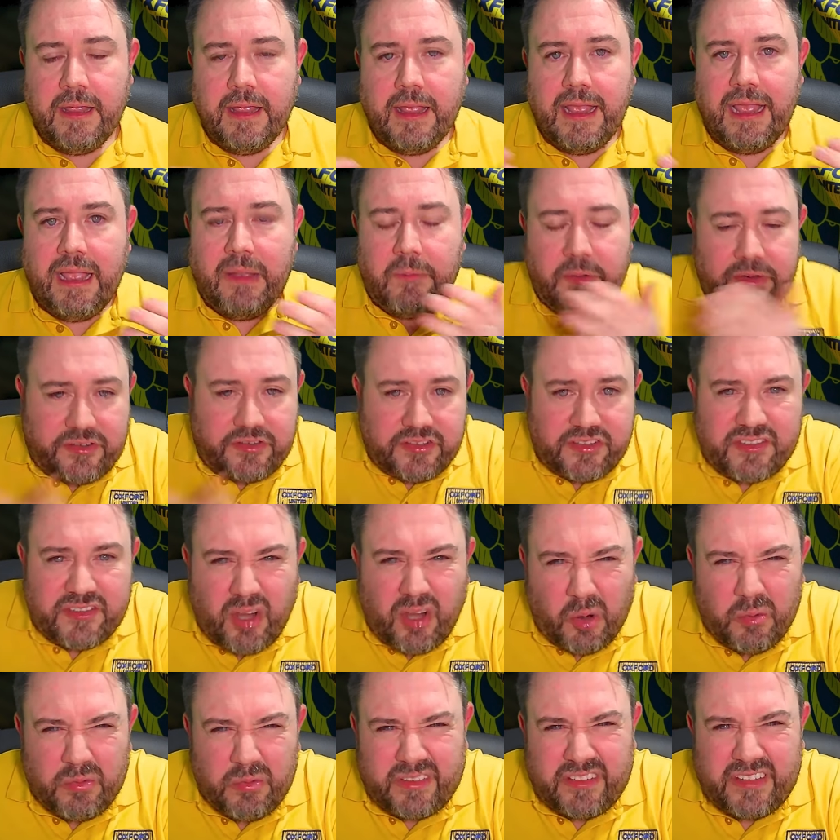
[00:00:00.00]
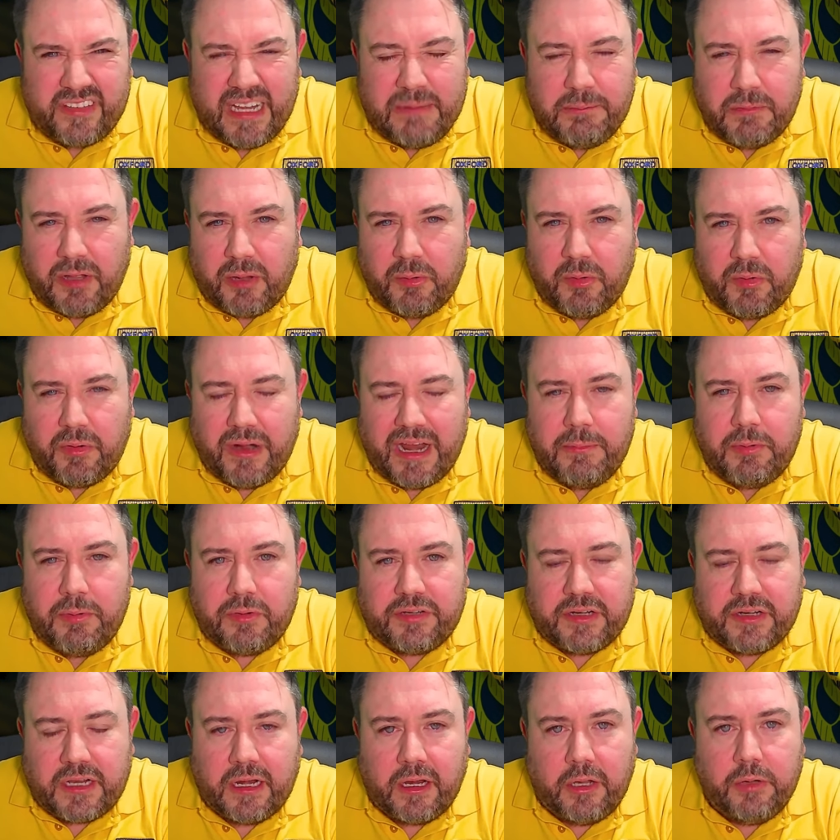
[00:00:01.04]
And we just don't seem like we're able
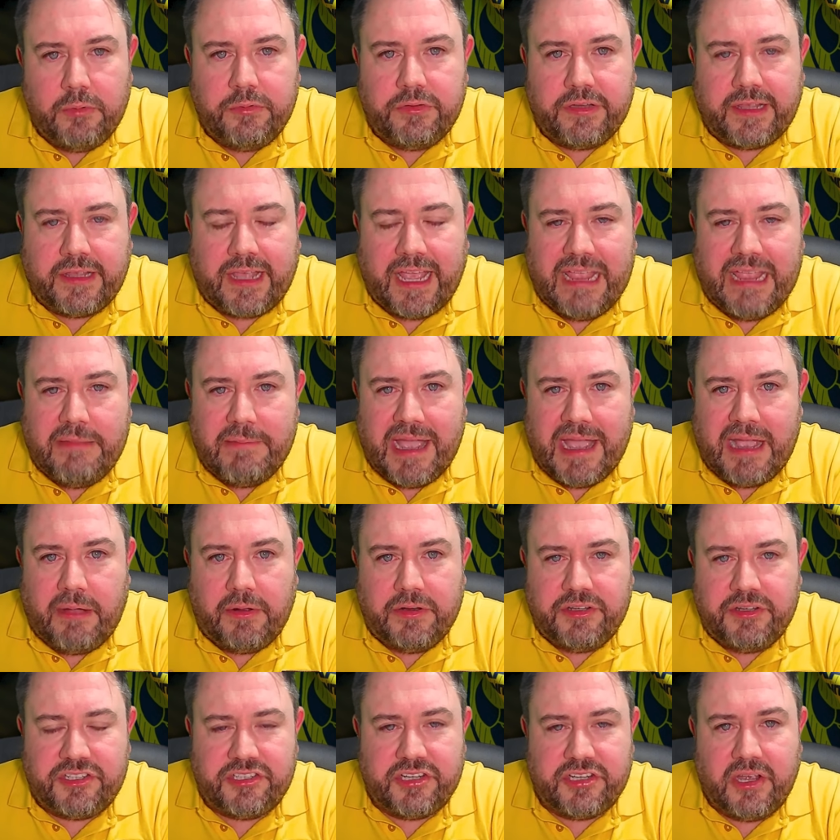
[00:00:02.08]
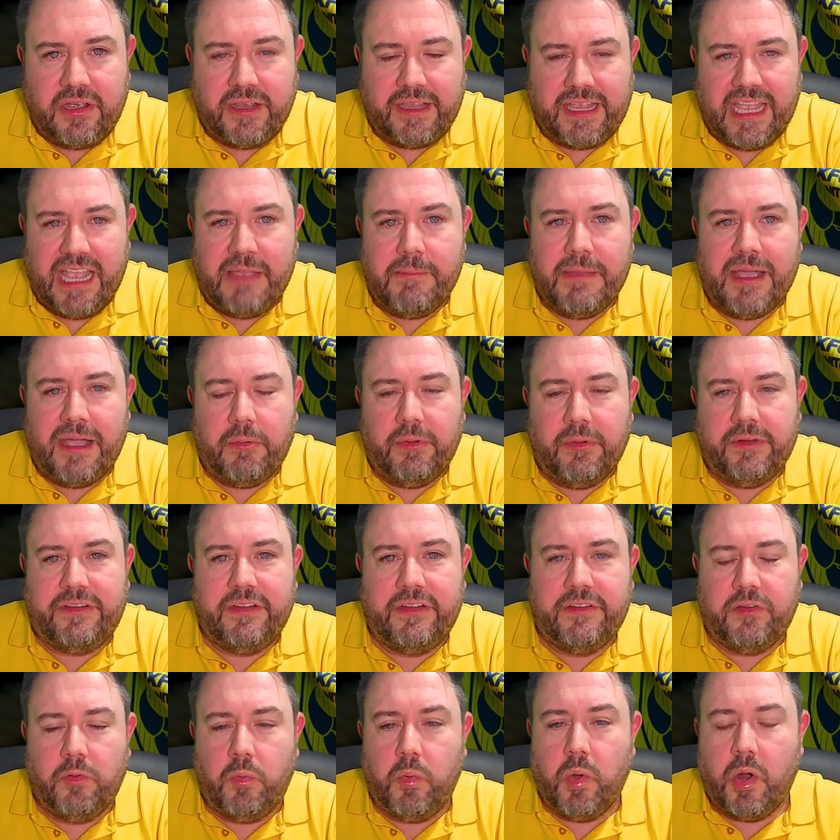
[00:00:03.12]
to close a game out and shut a game out, which
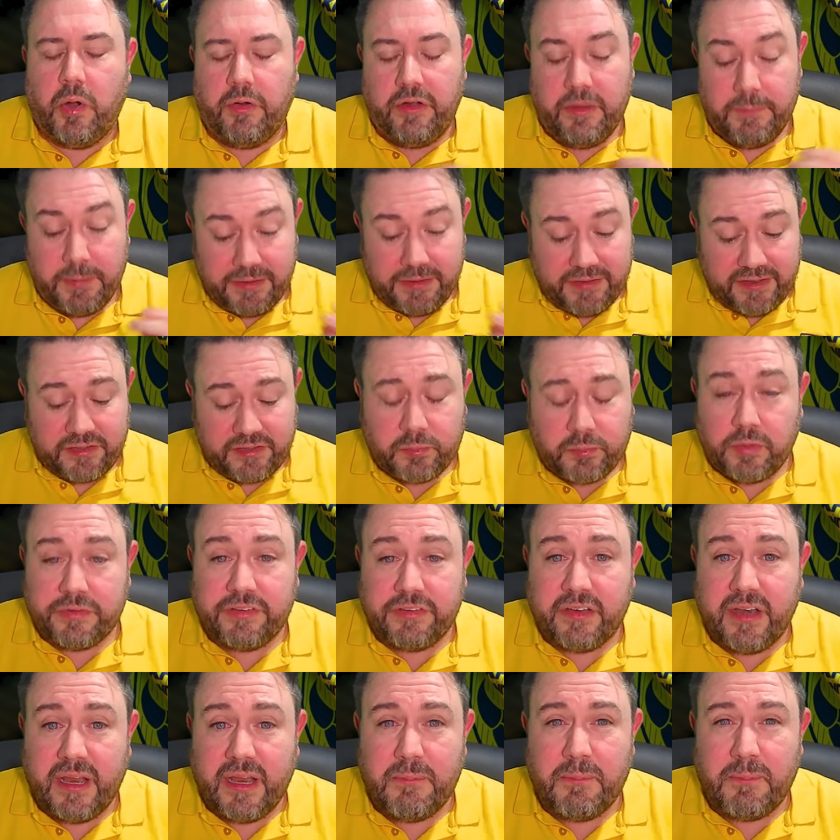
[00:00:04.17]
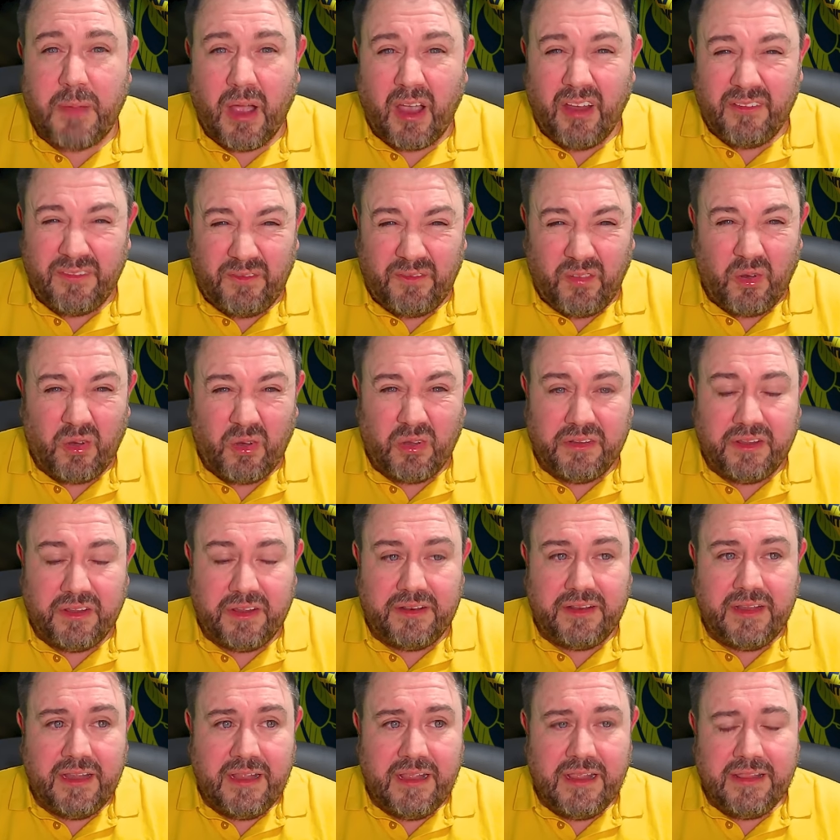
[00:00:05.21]
is a worry. But this wasn't I thought
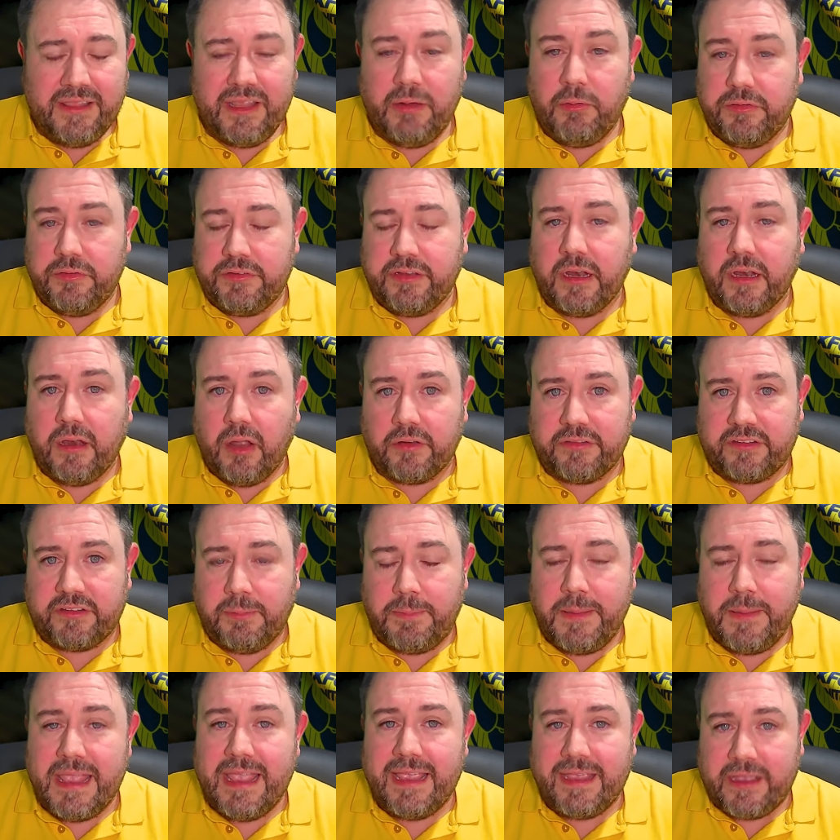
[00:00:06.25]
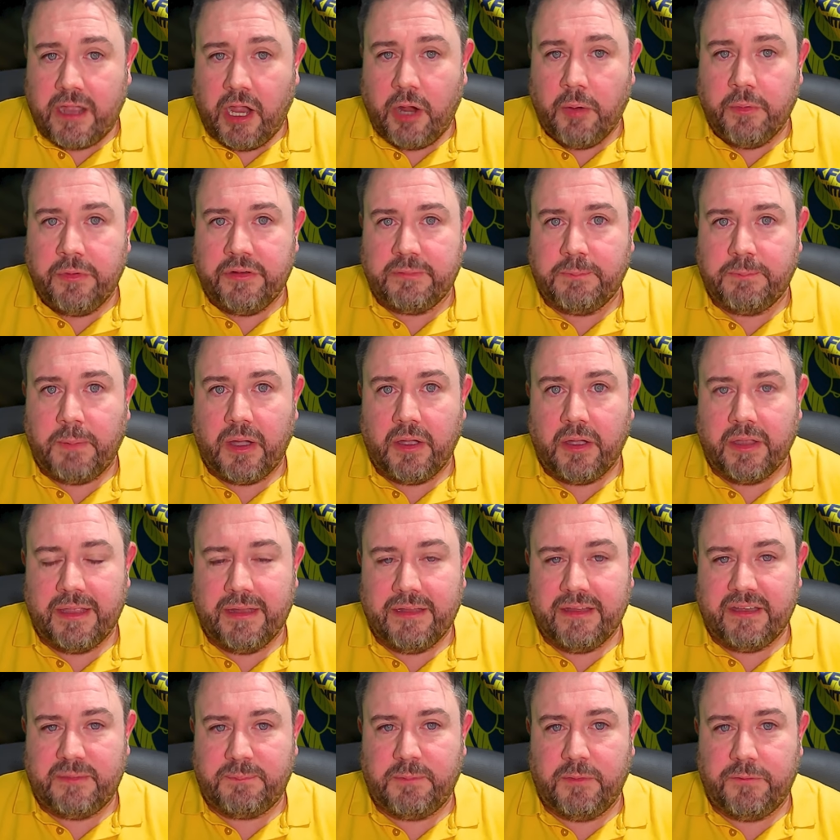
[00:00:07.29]
that there was a lot to be encouraged by
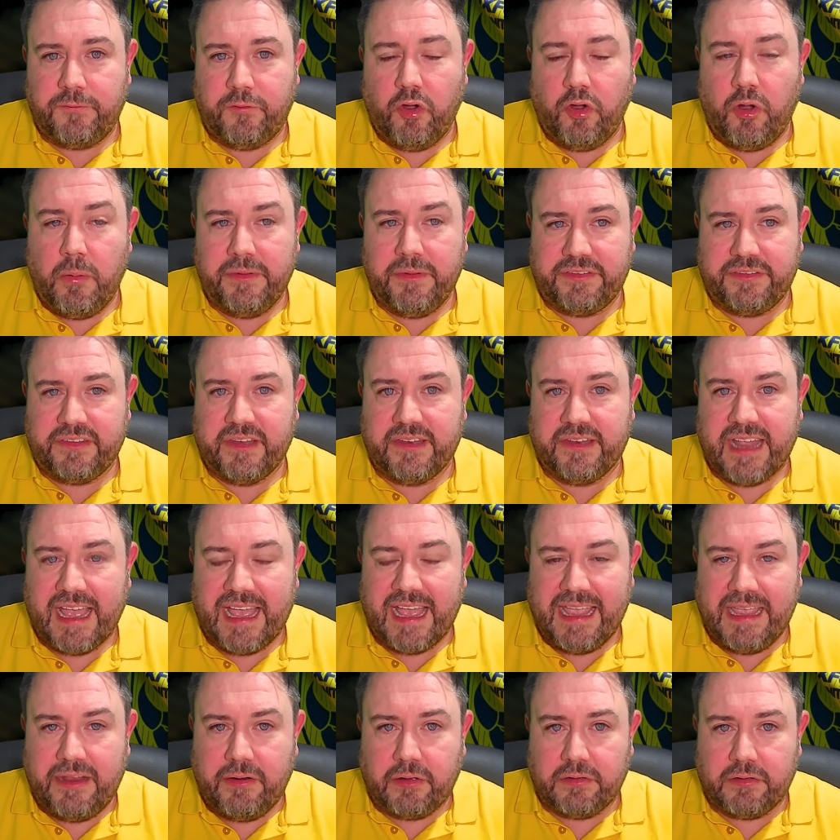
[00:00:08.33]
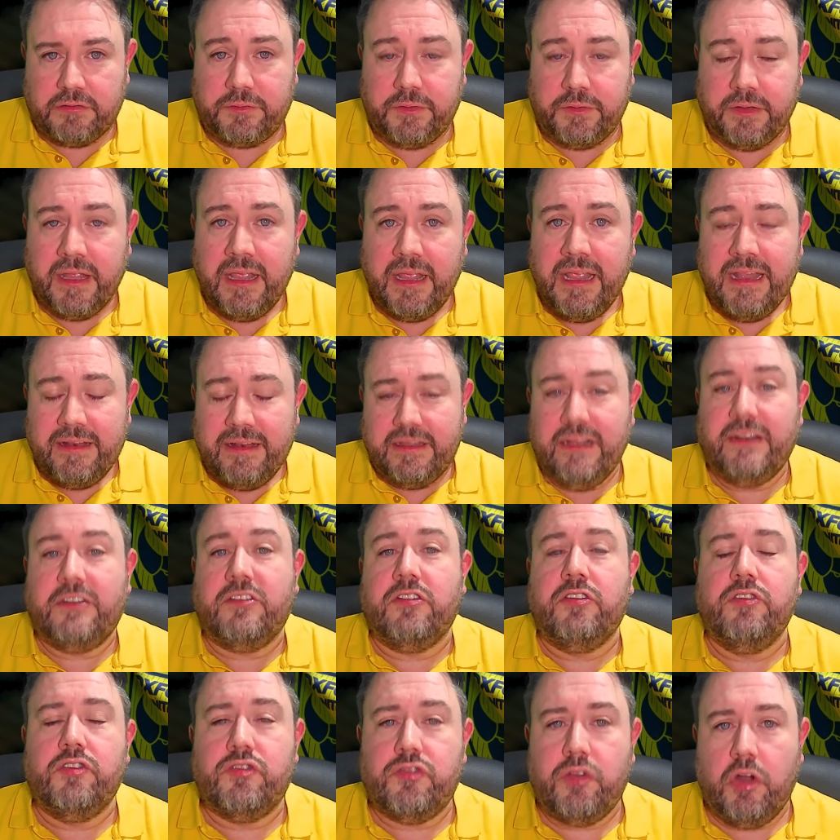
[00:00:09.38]
in this performance today. And Oxford did
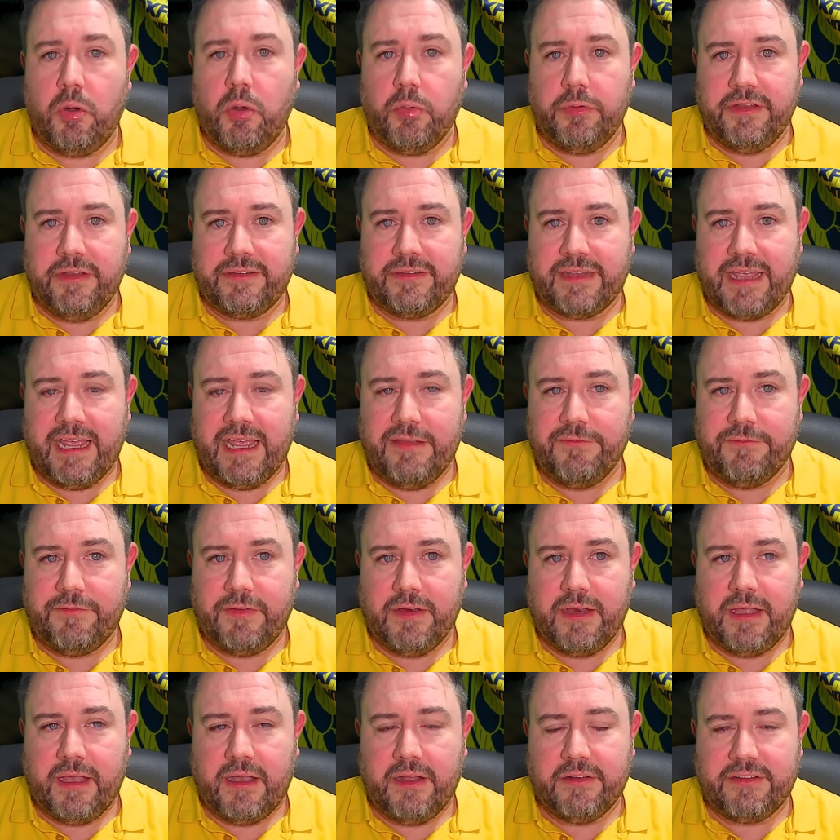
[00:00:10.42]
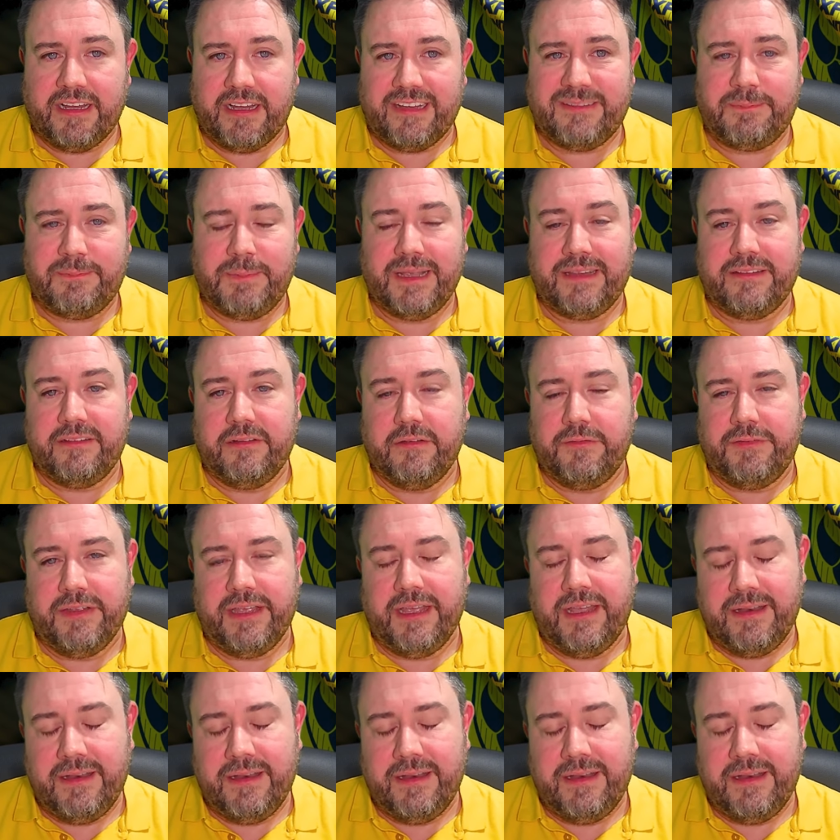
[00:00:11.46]
control this game for large aspects of it.